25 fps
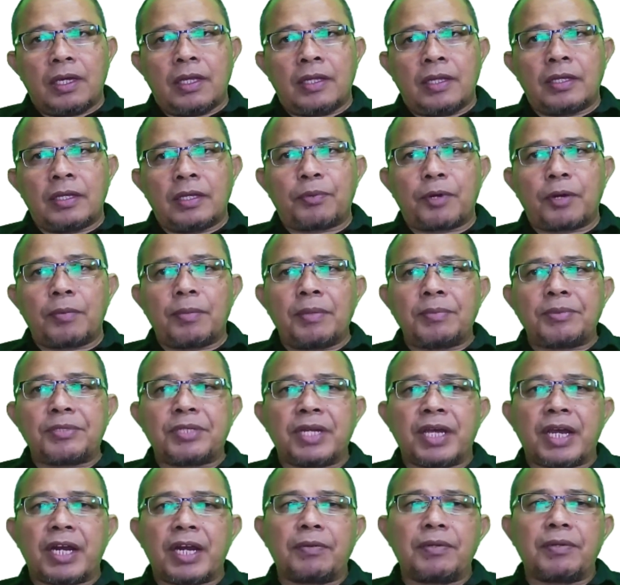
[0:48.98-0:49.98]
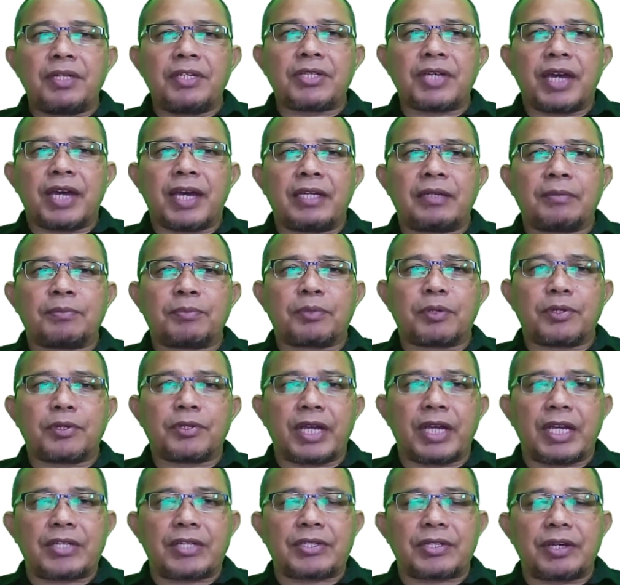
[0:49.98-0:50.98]
In the problem scenario design
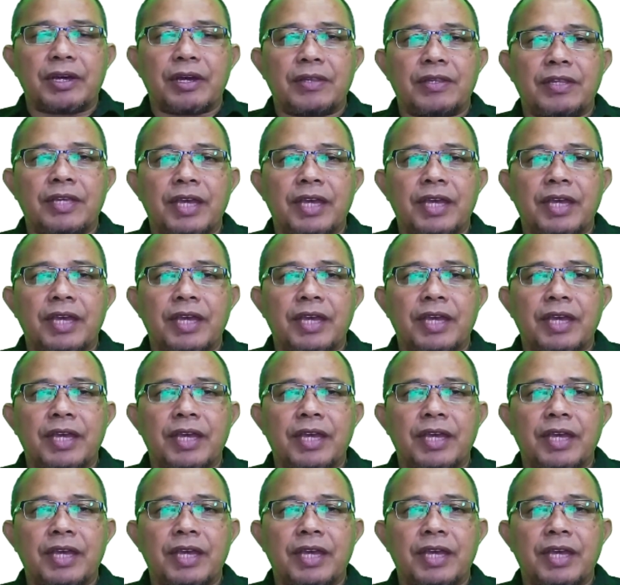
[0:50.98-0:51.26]
process,